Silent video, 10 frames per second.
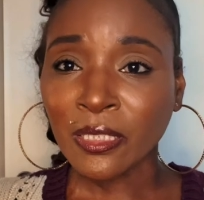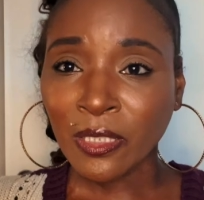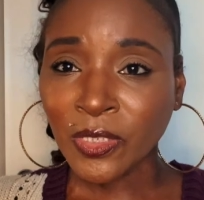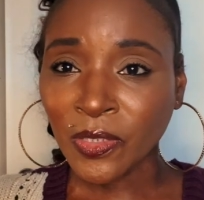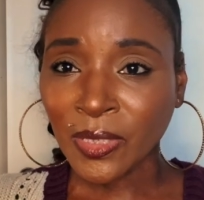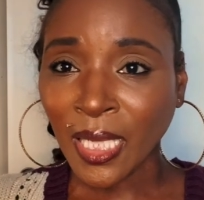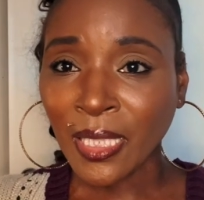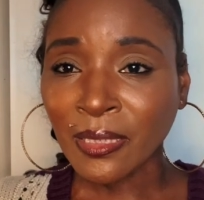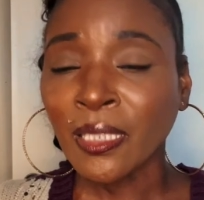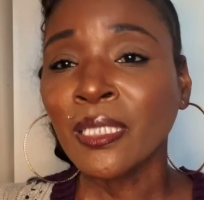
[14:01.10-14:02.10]
social
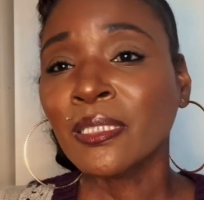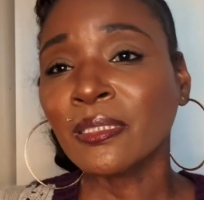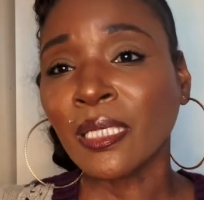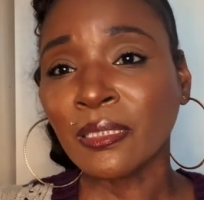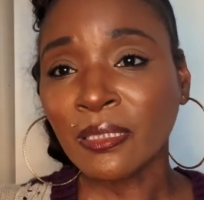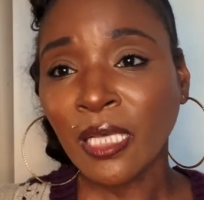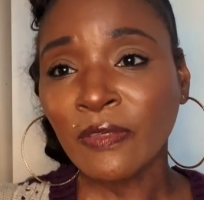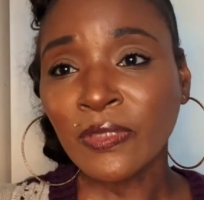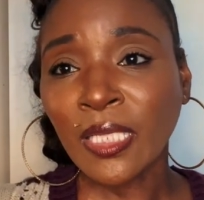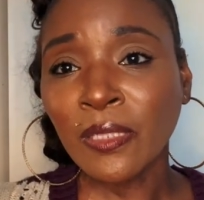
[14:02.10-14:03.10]
sites. Stay
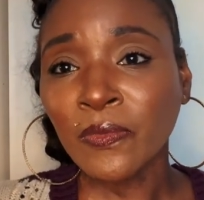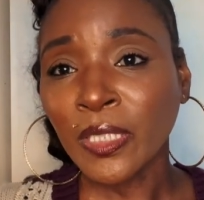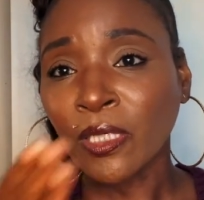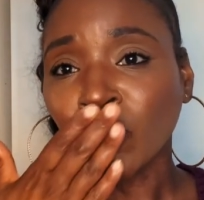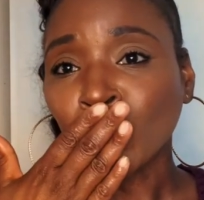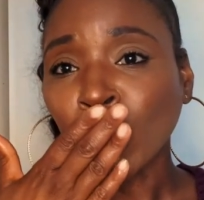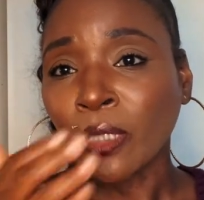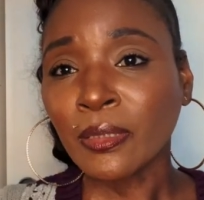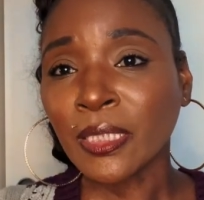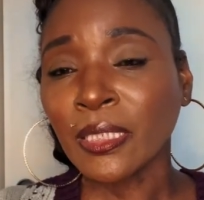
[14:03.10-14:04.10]
safe, stay well.
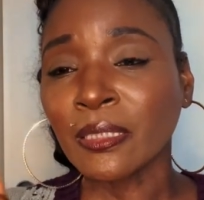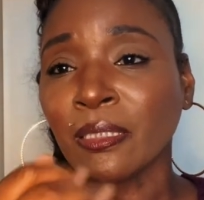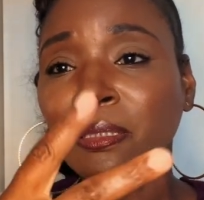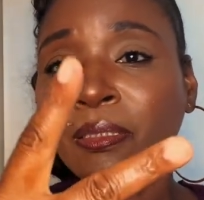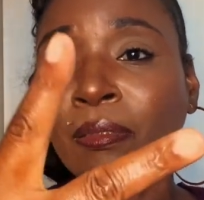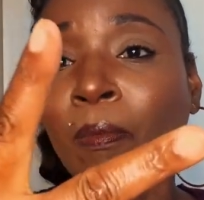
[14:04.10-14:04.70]
Kisses.